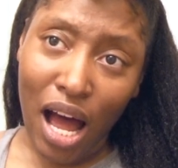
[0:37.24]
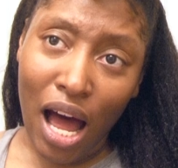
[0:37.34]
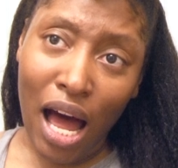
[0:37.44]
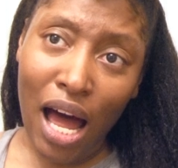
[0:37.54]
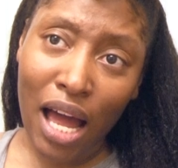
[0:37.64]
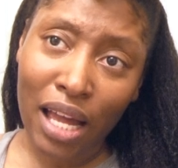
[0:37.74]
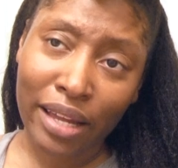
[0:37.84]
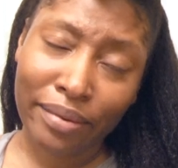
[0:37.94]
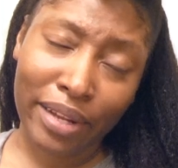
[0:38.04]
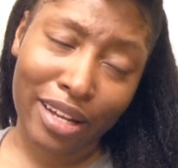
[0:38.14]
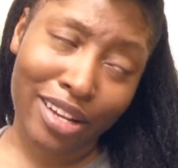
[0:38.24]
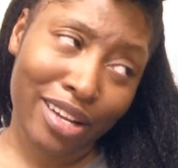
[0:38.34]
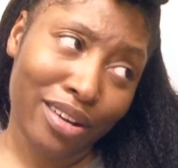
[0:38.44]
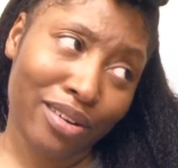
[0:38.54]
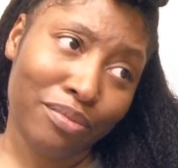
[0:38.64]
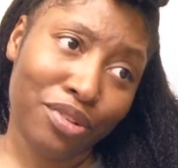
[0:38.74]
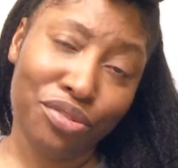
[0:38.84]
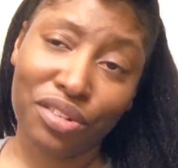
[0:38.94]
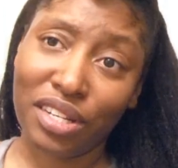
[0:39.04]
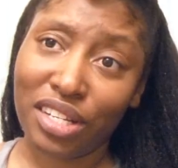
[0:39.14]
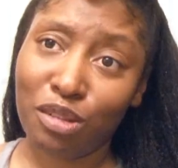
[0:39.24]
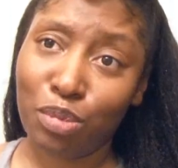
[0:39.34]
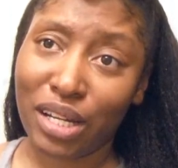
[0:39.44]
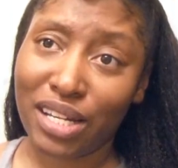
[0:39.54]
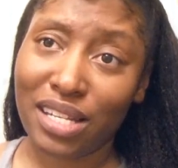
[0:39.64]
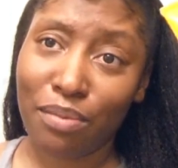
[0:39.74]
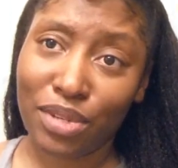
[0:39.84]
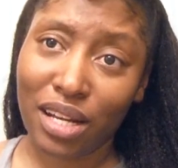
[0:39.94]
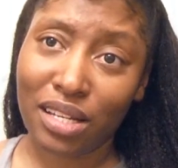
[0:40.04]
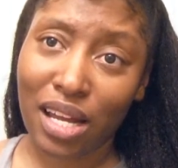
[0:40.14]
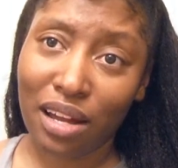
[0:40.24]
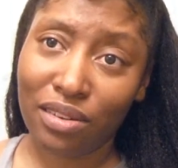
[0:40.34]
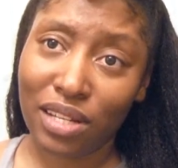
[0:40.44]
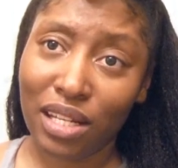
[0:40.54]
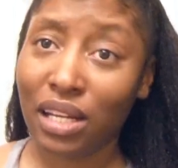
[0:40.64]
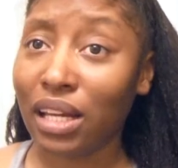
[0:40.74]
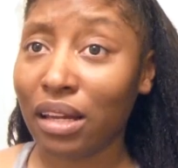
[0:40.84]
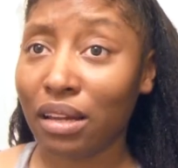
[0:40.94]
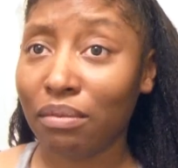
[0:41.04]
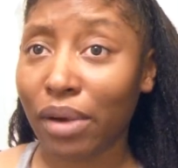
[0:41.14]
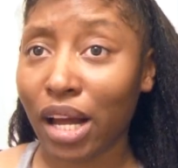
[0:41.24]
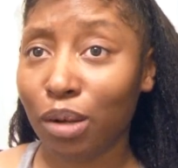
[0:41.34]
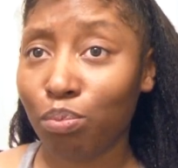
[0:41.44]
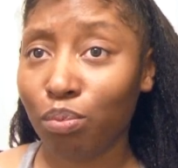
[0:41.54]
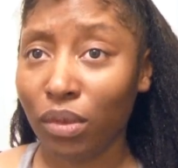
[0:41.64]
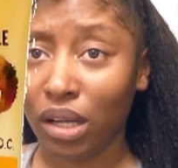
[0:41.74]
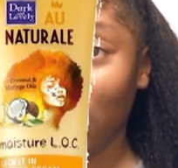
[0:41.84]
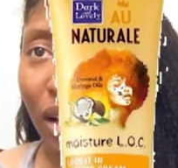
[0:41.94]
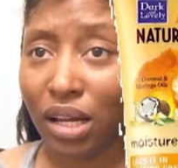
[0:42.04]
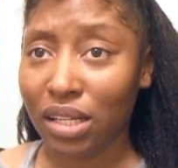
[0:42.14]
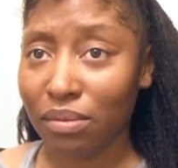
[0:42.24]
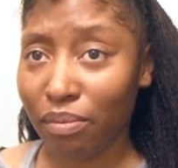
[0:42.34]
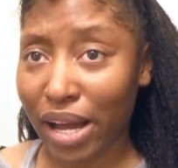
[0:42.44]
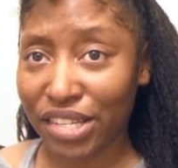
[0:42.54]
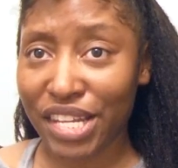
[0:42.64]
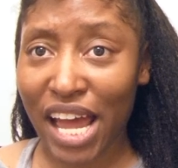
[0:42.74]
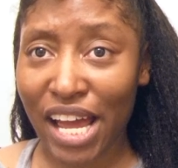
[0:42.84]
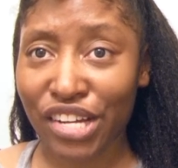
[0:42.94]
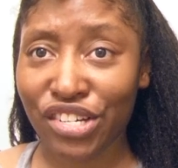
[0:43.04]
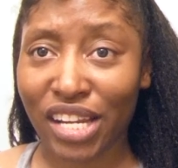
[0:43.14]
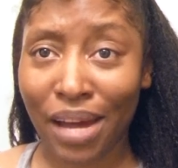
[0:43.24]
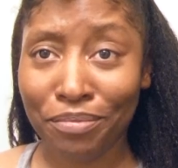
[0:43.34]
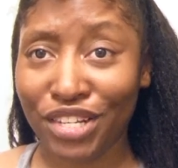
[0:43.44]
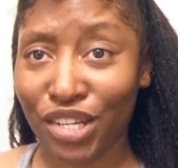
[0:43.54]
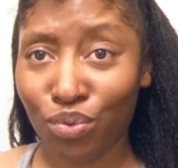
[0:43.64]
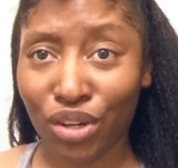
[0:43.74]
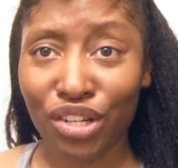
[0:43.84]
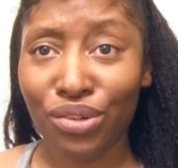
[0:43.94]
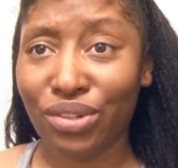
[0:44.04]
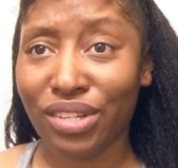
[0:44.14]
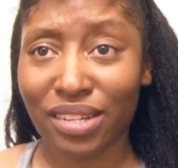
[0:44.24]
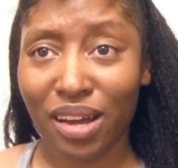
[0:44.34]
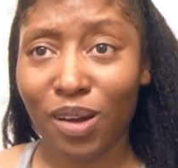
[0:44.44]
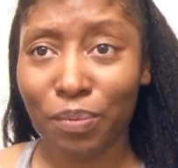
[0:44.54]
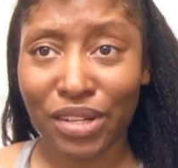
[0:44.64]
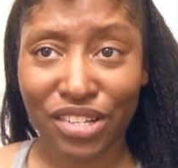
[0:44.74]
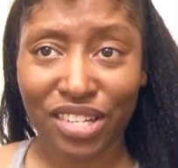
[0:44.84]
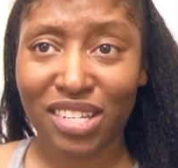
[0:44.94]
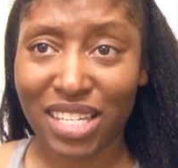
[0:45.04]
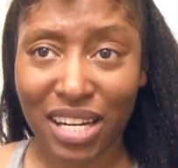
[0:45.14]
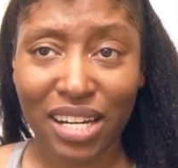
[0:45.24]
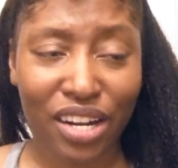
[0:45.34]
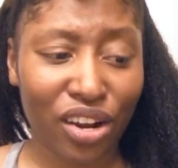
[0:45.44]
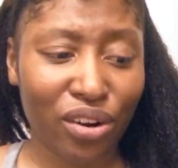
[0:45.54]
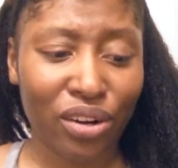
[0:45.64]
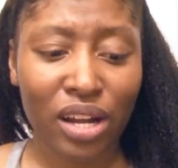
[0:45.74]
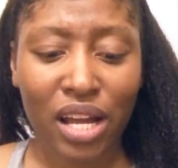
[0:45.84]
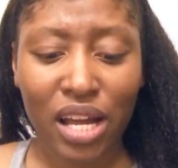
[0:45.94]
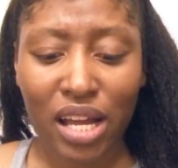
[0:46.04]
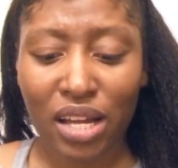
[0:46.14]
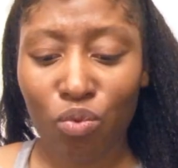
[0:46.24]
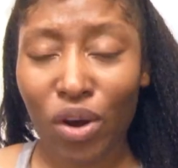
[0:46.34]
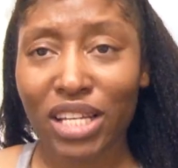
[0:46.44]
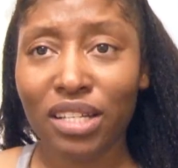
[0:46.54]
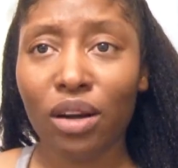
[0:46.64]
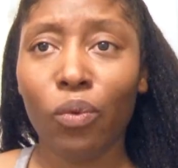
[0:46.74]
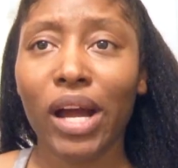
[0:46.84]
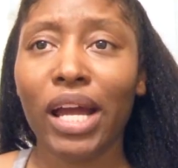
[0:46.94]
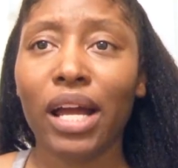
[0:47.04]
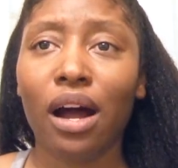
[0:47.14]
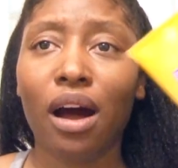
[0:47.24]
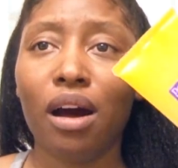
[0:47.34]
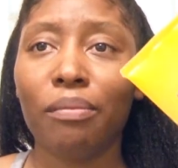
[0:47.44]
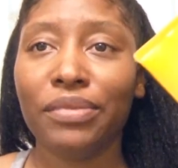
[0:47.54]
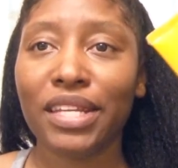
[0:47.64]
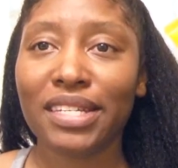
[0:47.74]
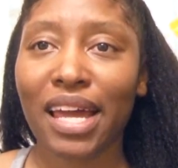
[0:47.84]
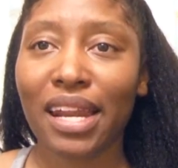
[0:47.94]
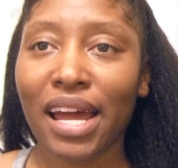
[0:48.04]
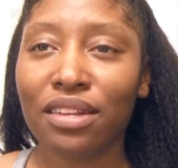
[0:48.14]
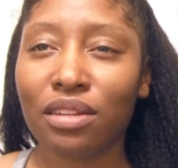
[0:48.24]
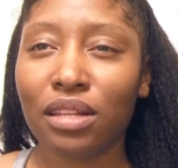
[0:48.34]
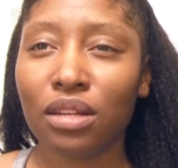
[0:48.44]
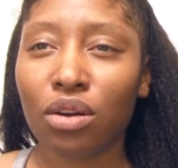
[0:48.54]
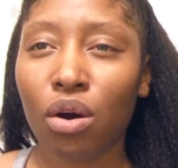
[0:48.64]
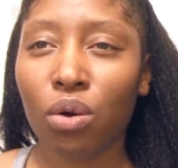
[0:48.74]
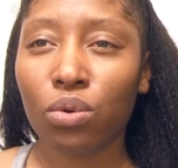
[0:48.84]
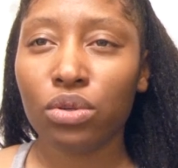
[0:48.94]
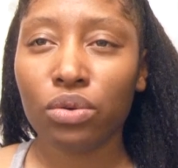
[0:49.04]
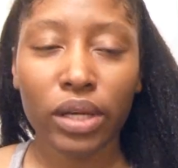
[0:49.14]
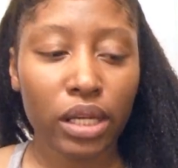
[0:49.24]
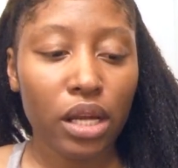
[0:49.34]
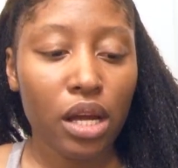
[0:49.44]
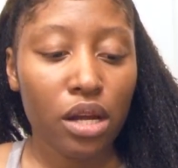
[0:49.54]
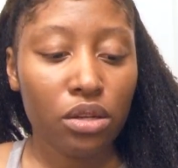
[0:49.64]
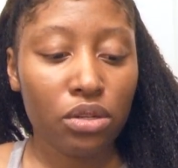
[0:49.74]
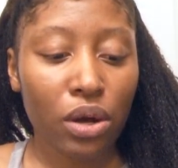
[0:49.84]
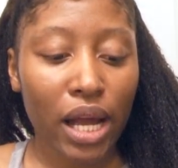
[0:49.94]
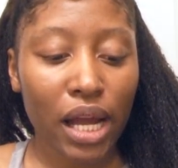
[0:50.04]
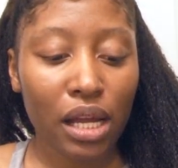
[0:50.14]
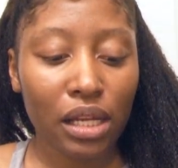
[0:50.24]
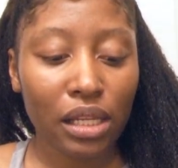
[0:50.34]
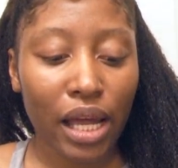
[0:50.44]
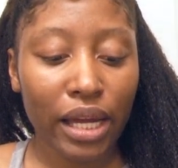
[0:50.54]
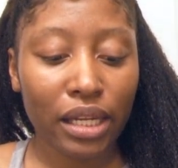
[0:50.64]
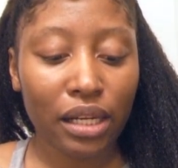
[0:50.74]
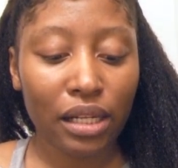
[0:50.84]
I am using this because I'm sick and tired of seeing it in my stash, and I just want to use this up. It's just sitting there and wasting away. This kind of has a little hole to it, so I kind of like it